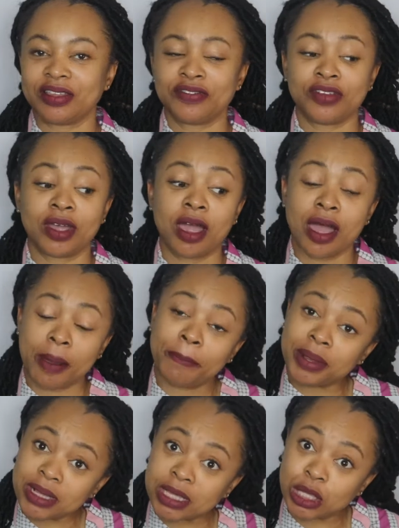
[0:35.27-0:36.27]
If you
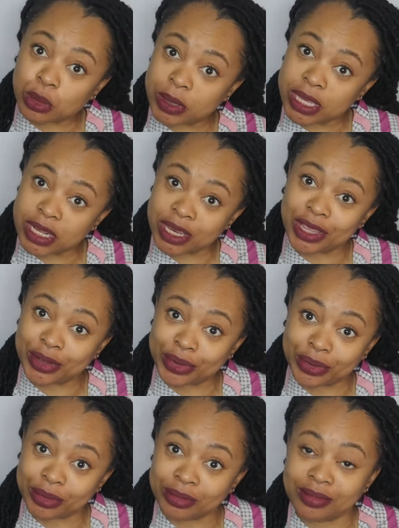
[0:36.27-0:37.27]
happen to be
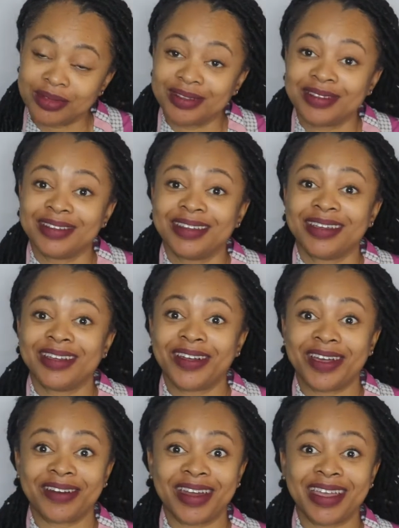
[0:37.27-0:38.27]
new,
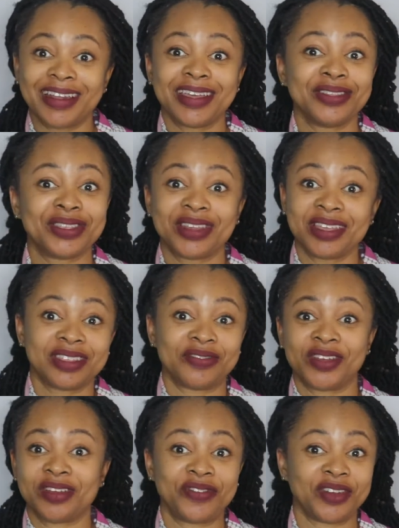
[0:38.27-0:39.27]
alright, and today is the
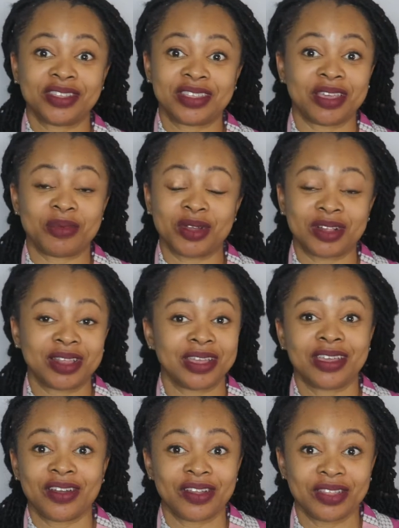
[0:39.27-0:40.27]
very first time you're
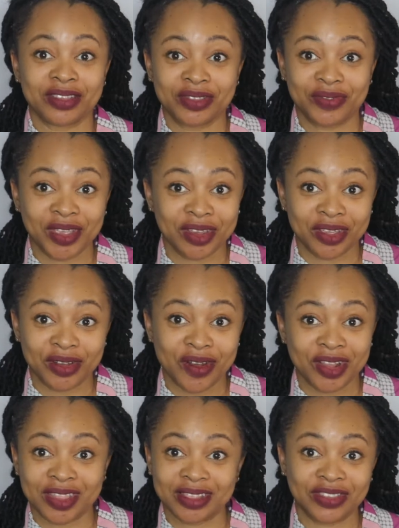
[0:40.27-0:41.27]
clicking on this video
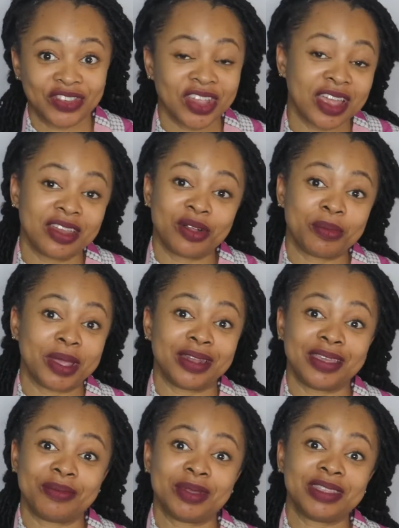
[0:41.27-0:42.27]
on this channel, my
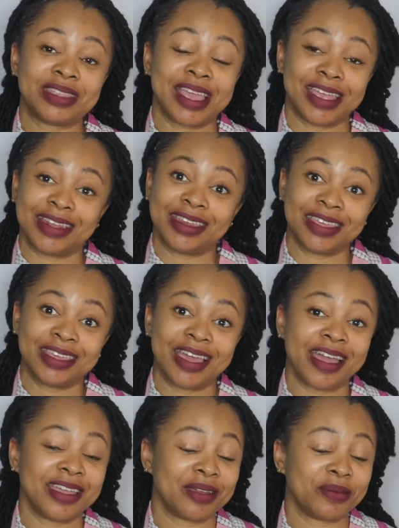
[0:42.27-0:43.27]
name is Ndi.
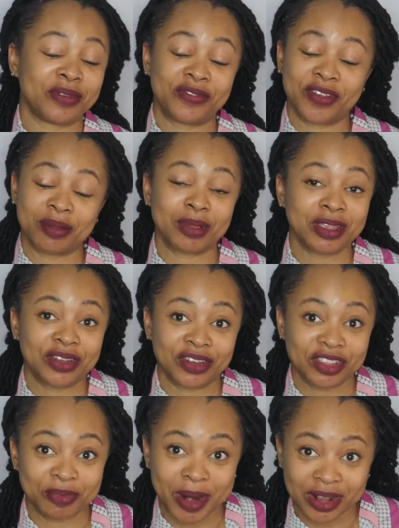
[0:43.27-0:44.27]
I am a family
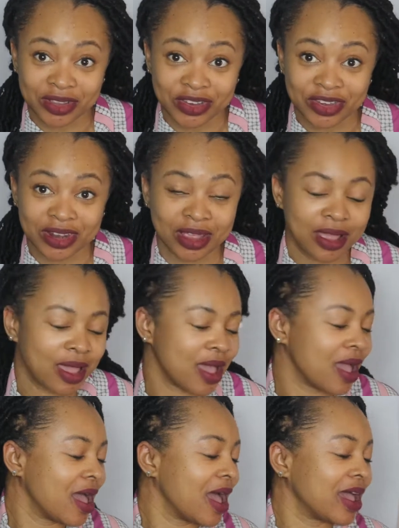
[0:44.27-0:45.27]
nurse practitioner.
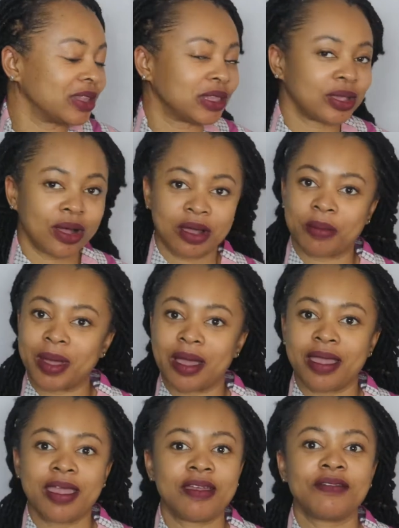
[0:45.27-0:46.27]
I talk
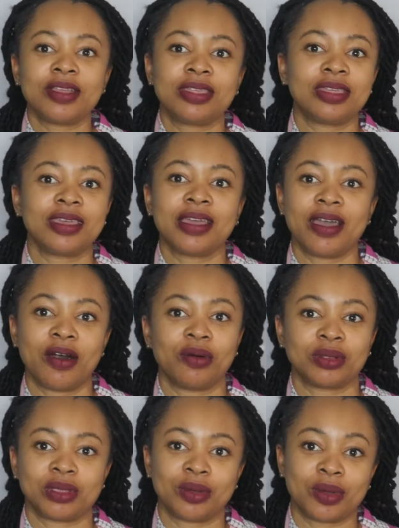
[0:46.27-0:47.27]
about everything
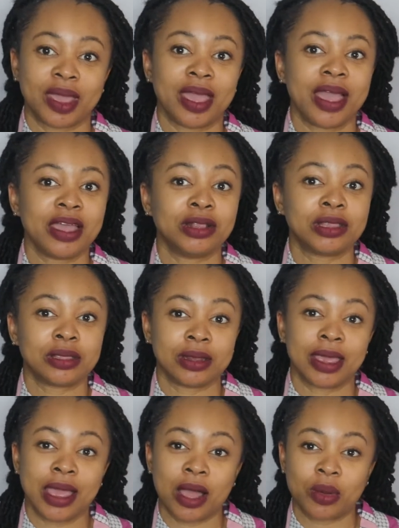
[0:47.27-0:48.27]
health, okay? And
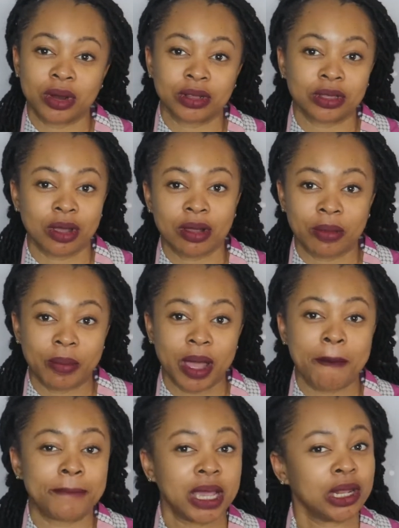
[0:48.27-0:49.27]
today I want to talk
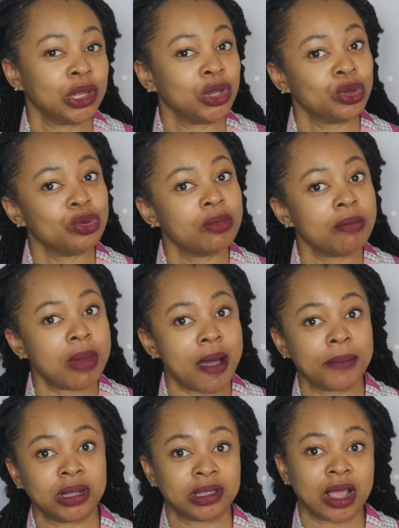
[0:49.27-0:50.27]
about my new
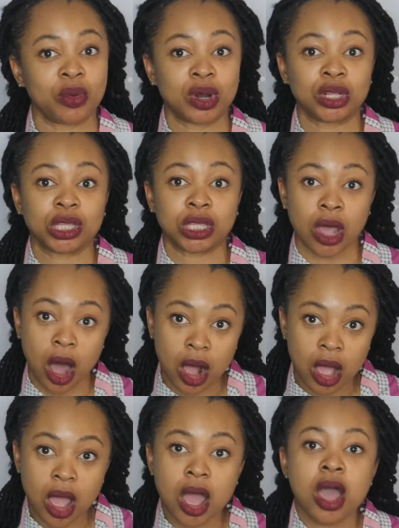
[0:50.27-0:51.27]
mamas. I want to
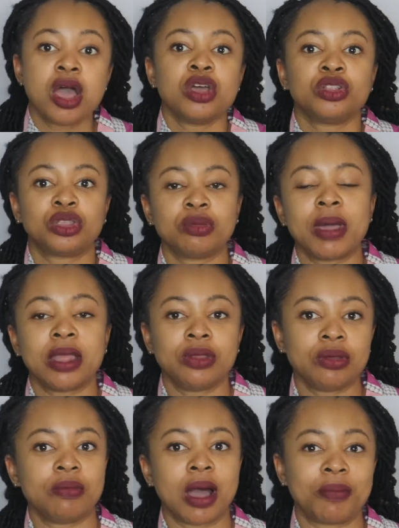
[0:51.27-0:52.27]
talk to my
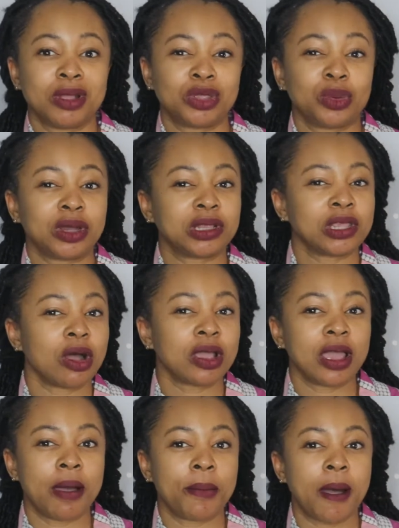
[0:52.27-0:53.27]
new mamas. We are
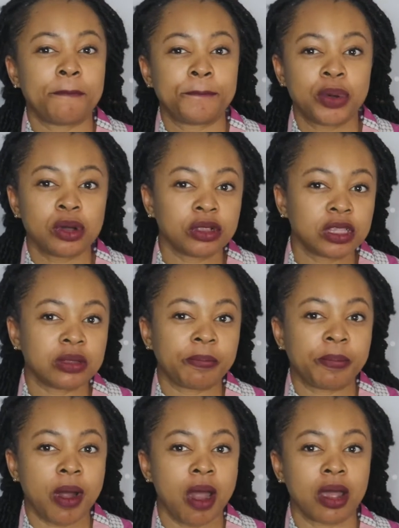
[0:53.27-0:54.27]
talking about
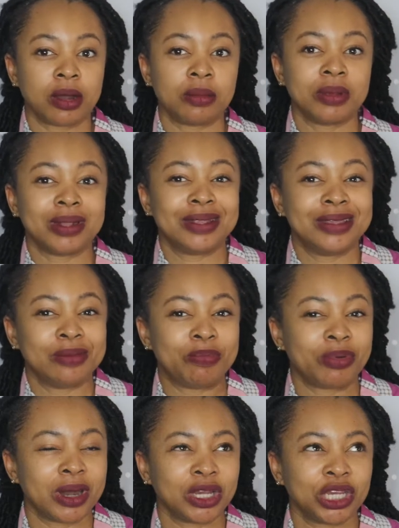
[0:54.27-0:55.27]
postpartum
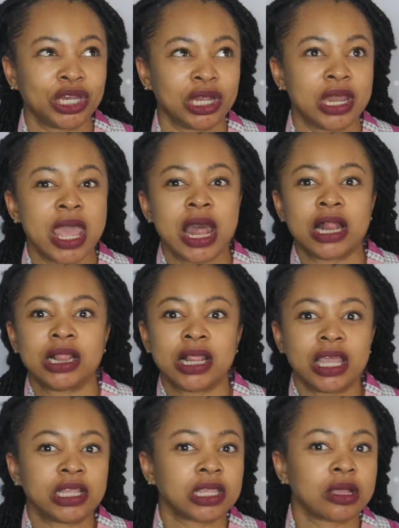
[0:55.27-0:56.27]
depression.
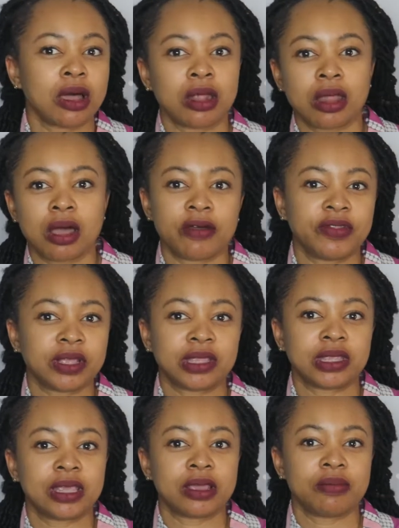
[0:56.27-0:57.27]
Let's cut off the
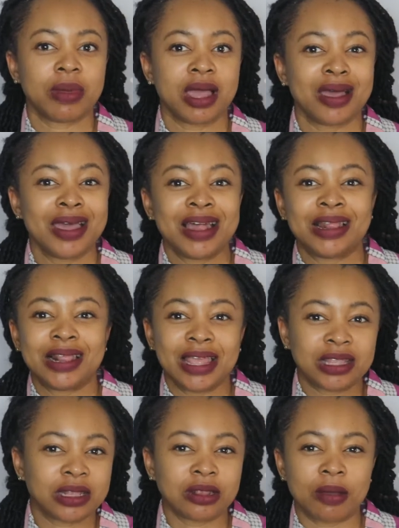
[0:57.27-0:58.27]
stigma.
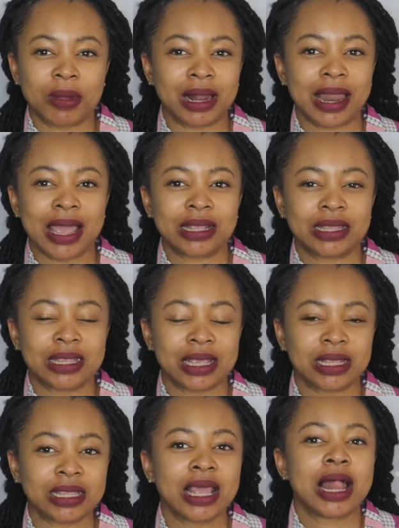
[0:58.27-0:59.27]
Let's normalize
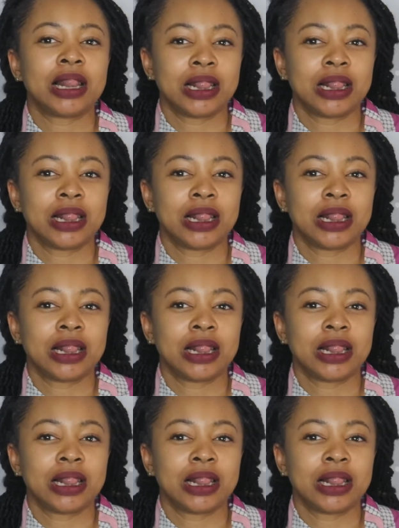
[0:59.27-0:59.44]
this.